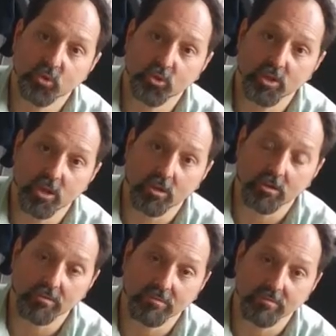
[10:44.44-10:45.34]
good luck.
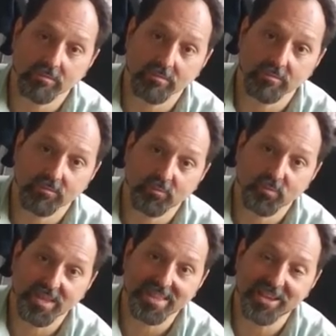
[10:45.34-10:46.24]

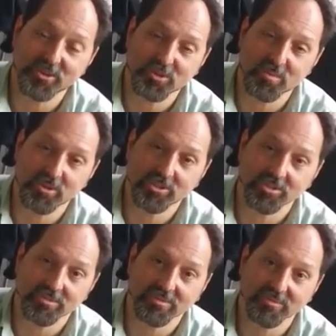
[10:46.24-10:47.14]
Thank you so much.